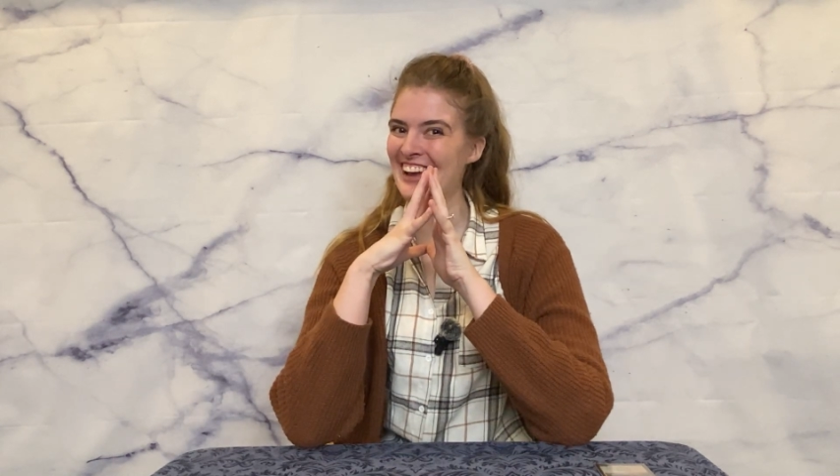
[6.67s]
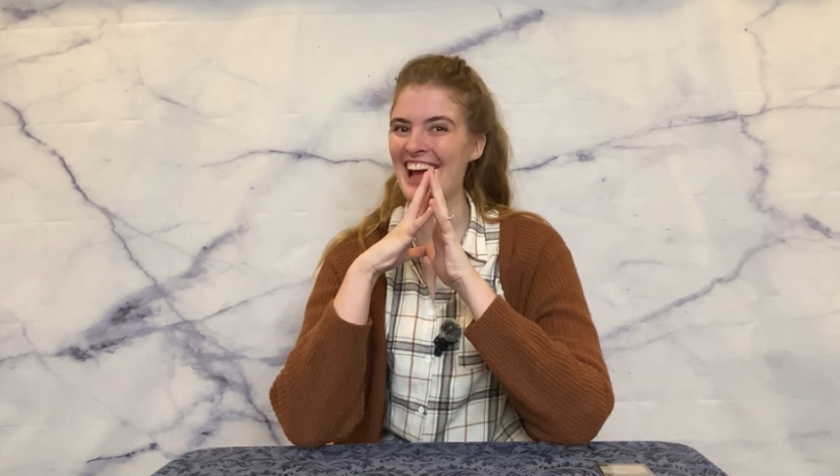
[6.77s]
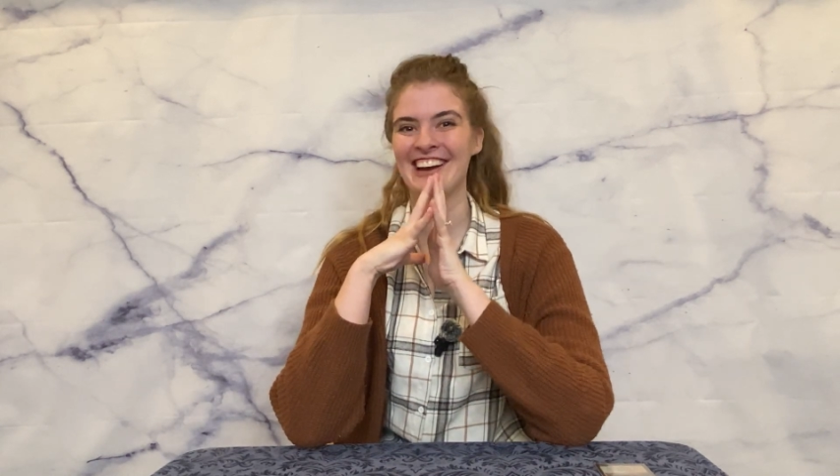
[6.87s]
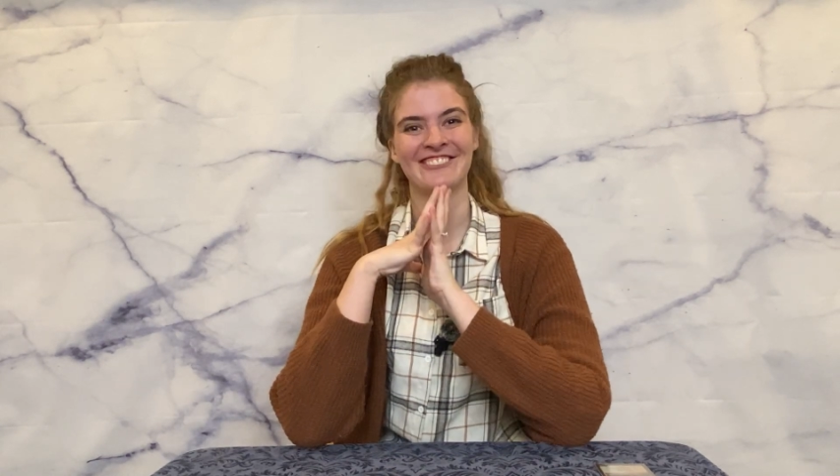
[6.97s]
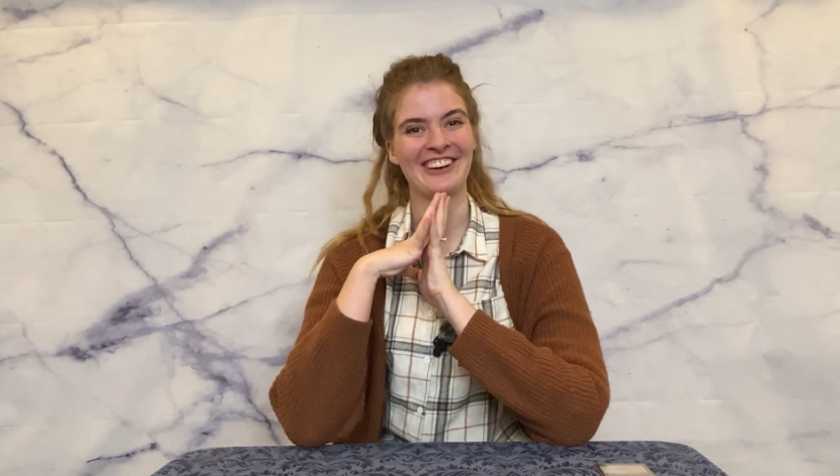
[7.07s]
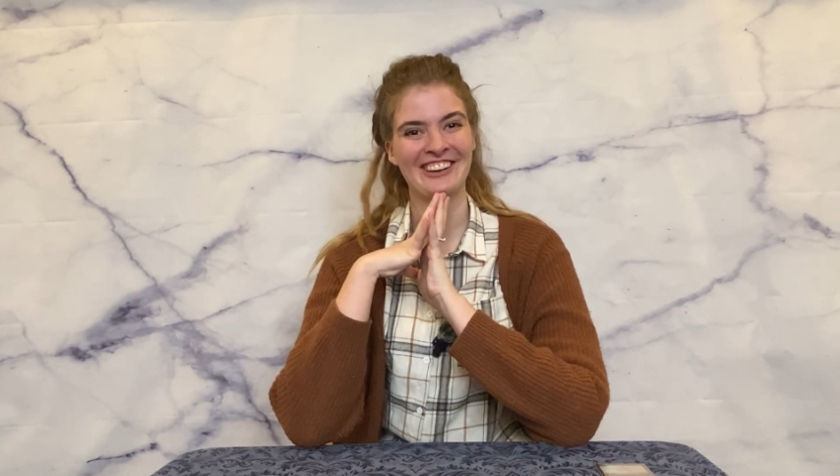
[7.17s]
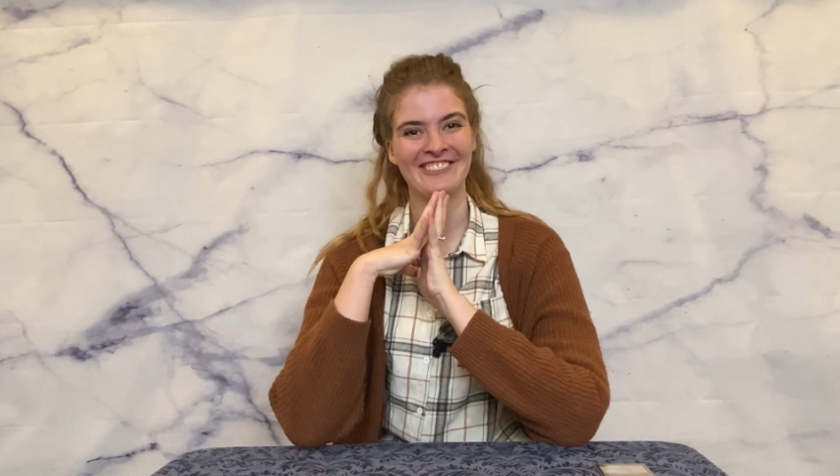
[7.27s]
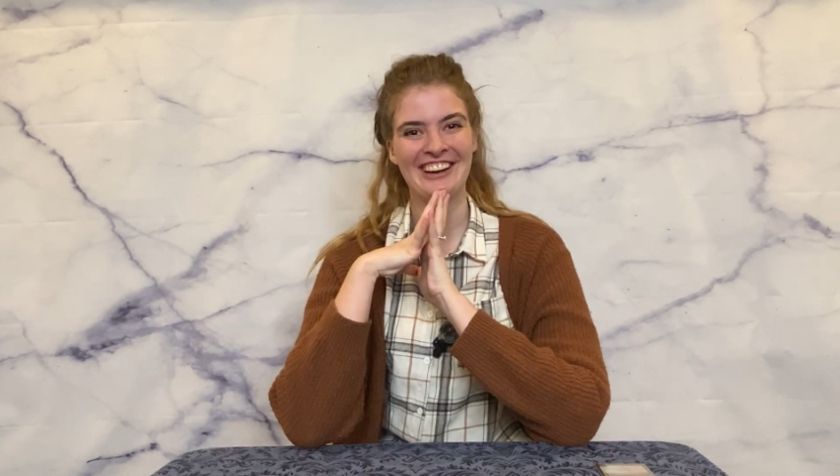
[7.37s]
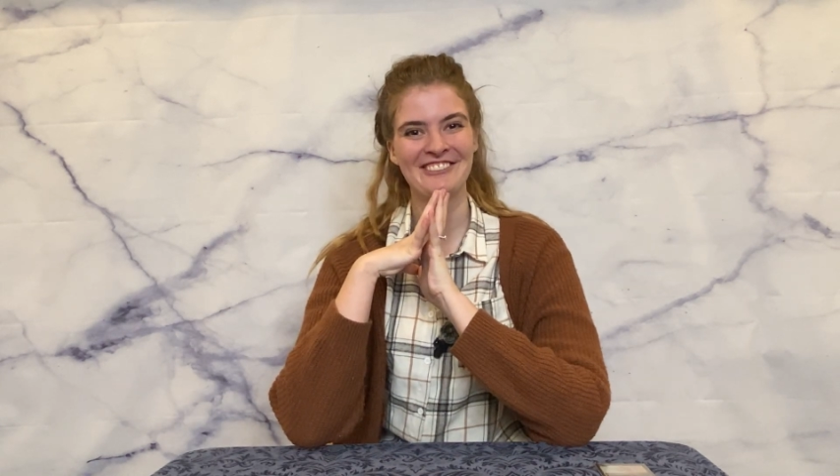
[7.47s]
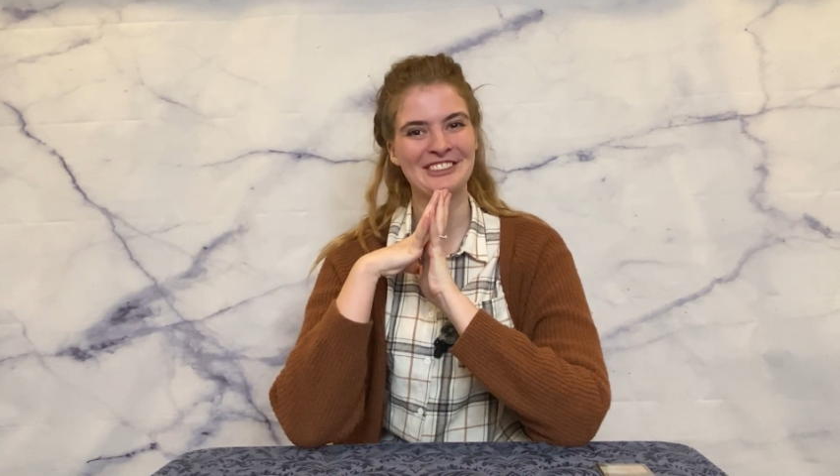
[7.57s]
and run
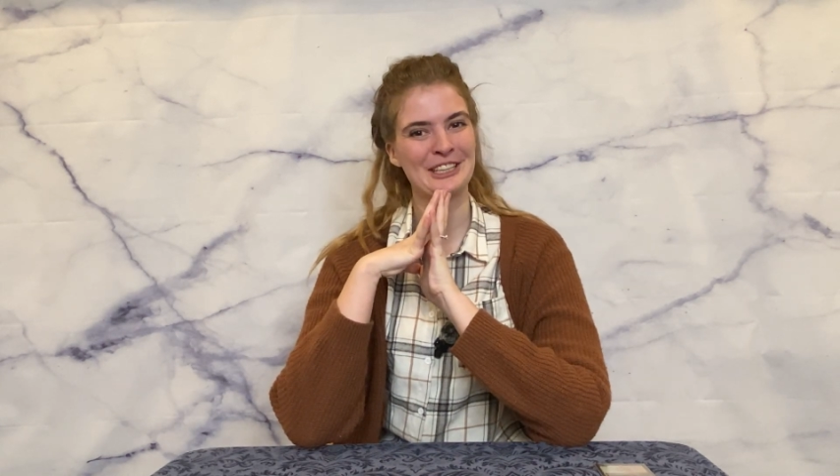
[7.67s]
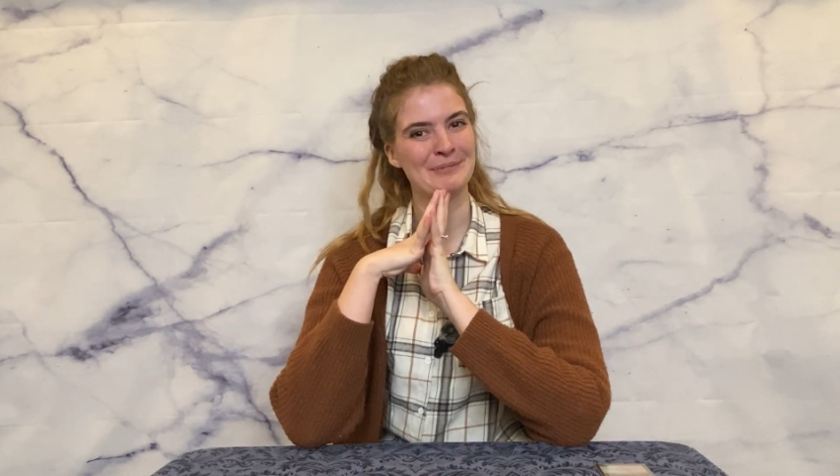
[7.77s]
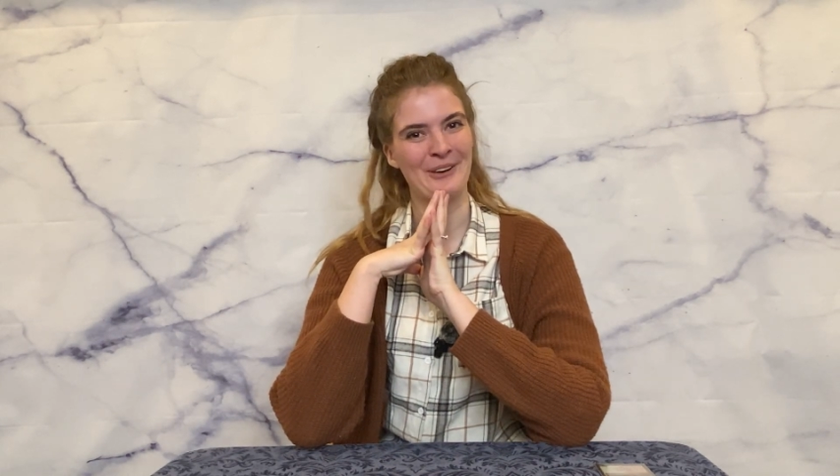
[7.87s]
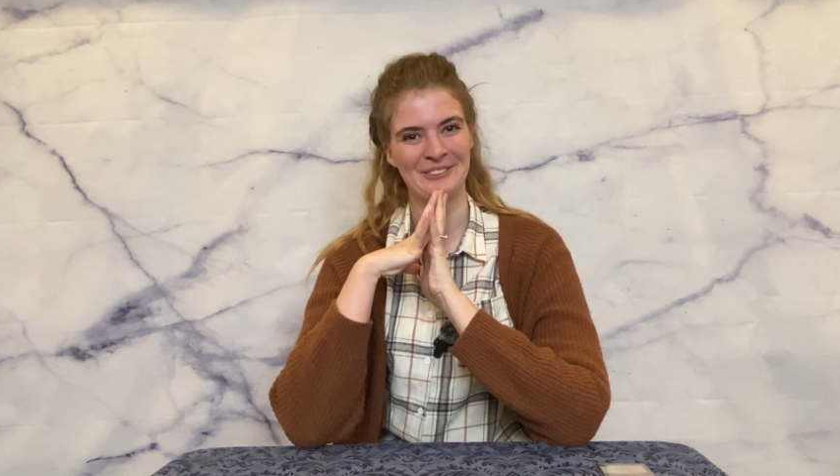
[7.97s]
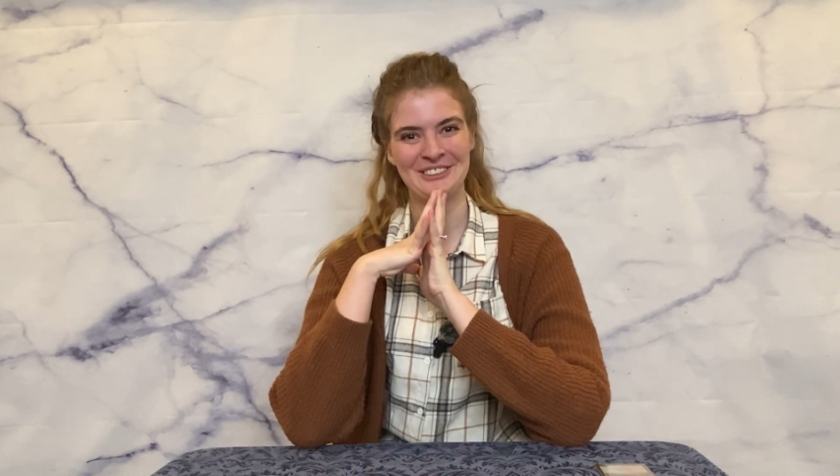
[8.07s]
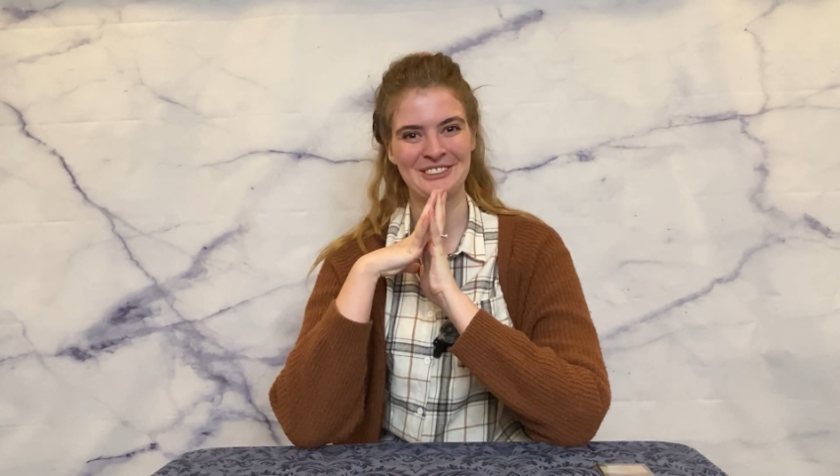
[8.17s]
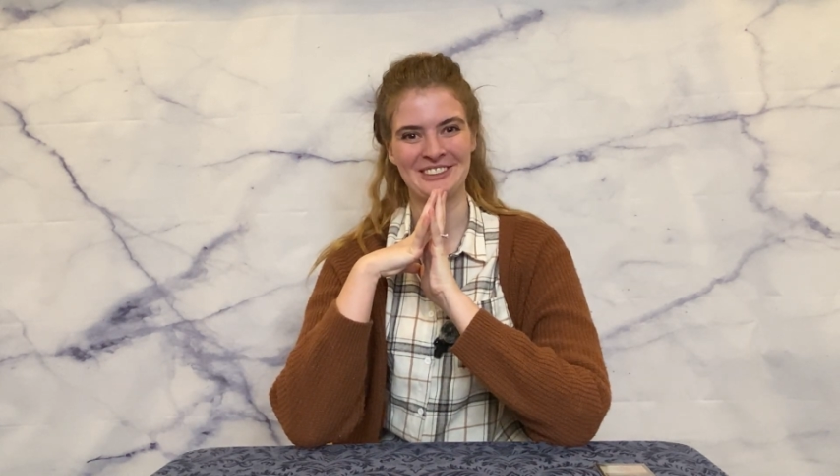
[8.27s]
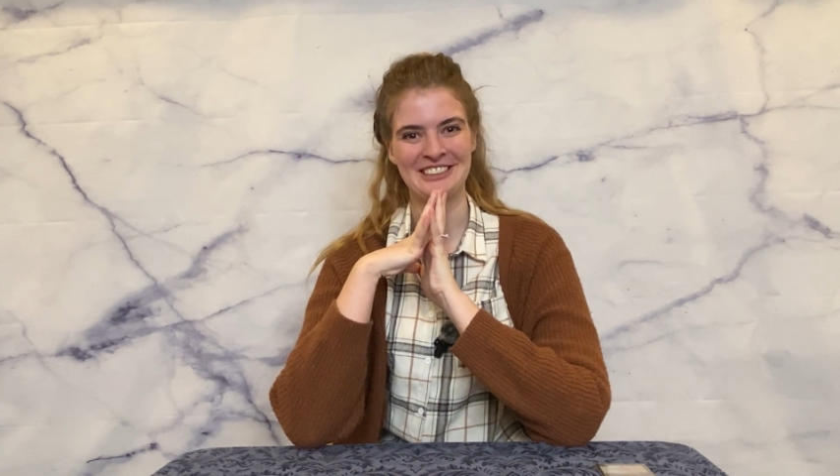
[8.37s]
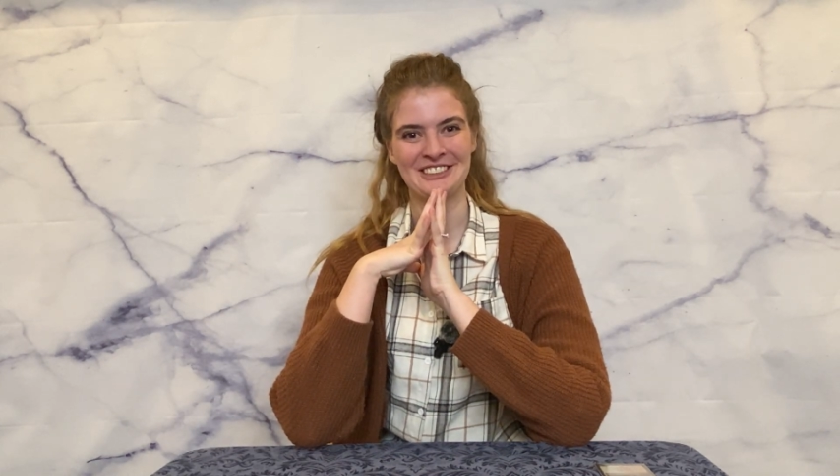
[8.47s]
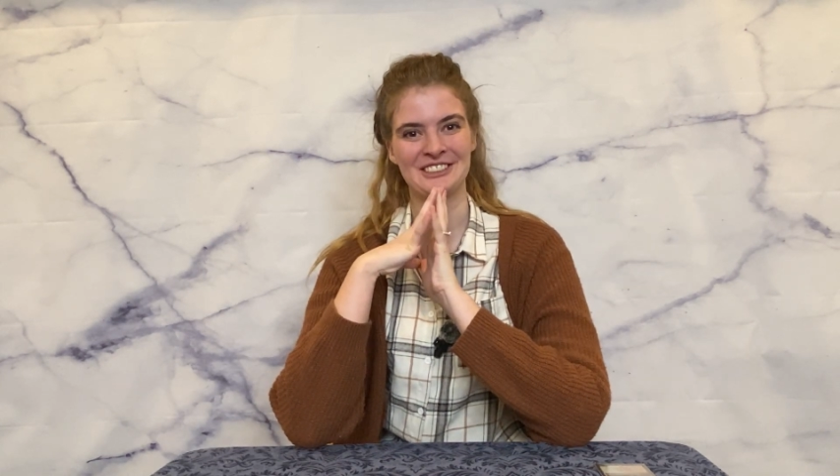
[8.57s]
away with your opponent's
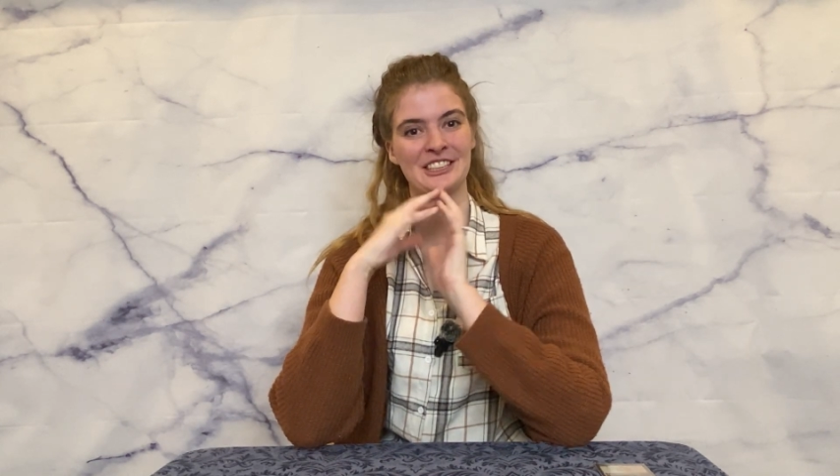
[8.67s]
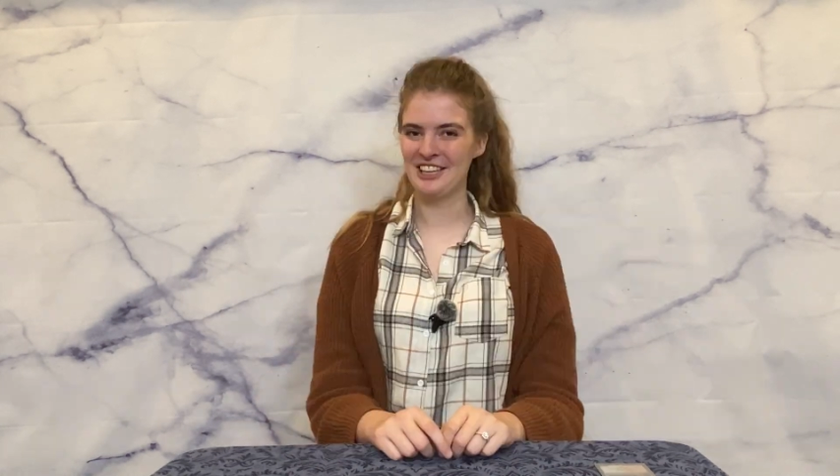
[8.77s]
creatures.